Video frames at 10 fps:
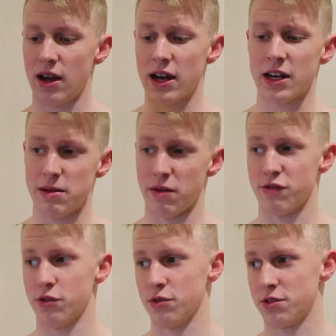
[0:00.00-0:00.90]
I'm going to eat my
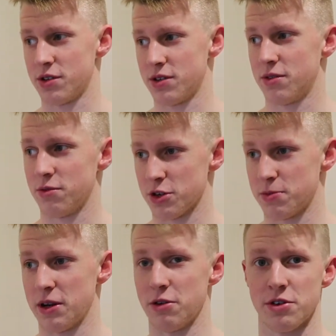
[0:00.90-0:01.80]
food, watch
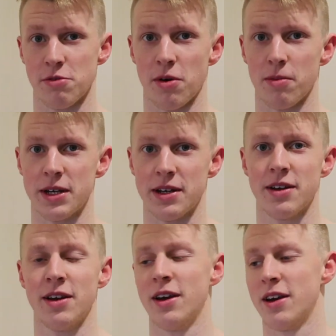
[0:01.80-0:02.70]
a bit of YouTube probably.
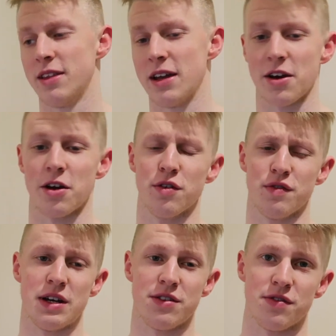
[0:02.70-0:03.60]
Then I got to
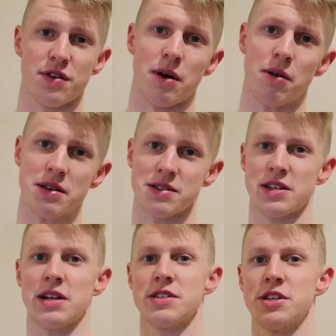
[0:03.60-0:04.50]
revise for a few hours,
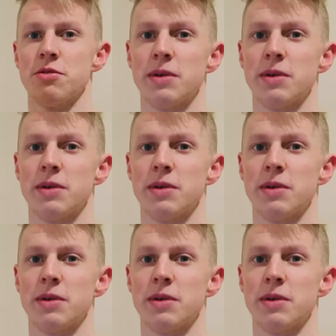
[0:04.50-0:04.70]
and then I'll see